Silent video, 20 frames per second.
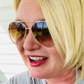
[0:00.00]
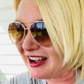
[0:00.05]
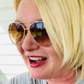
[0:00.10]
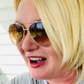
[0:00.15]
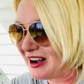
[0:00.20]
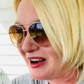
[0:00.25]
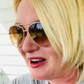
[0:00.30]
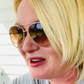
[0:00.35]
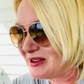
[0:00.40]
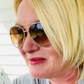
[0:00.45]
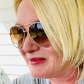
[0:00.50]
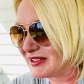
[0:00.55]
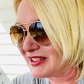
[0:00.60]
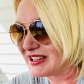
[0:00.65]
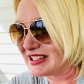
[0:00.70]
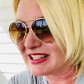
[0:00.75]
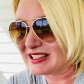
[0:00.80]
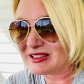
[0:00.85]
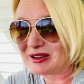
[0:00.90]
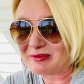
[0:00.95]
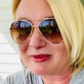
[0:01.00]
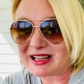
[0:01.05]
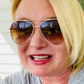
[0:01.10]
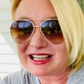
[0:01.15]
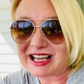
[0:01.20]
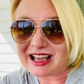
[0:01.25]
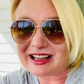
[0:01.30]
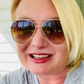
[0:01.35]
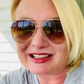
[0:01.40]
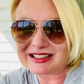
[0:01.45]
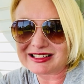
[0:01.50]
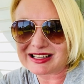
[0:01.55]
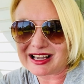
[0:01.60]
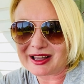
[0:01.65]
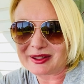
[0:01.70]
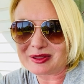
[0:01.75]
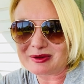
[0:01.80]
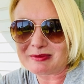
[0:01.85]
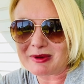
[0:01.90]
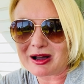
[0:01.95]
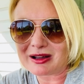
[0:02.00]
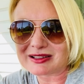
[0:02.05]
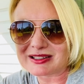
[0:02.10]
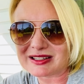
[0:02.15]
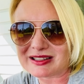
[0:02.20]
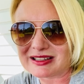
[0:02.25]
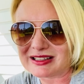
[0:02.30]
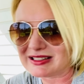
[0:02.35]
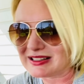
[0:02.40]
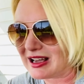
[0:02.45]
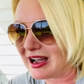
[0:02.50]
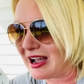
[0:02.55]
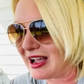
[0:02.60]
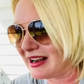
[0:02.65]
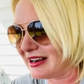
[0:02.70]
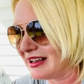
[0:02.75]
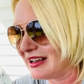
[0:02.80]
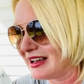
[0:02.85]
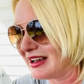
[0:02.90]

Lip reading: And this is on my daddy's side, the Moxley side.